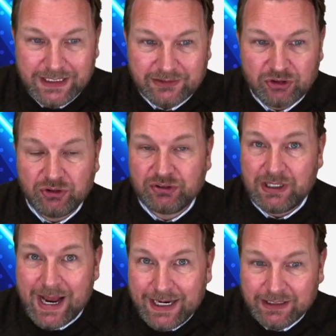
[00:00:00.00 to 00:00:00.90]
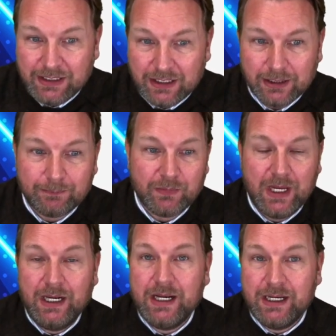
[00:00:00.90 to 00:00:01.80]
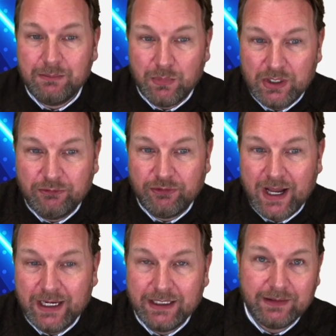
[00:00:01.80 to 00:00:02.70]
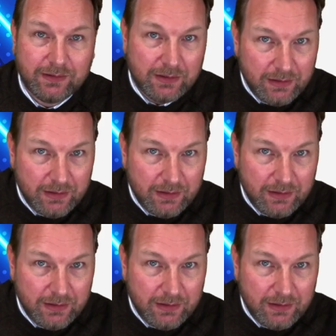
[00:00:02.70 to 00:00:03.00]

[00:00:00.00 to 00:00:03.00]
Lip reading: each slide here and I can modify it.